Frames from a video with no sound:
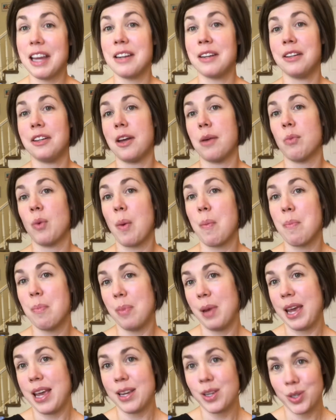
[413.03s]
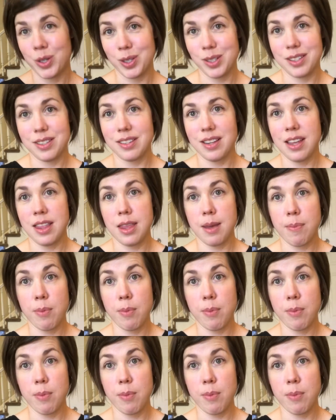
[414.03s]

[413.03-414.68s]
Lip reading: and a lot more patience in the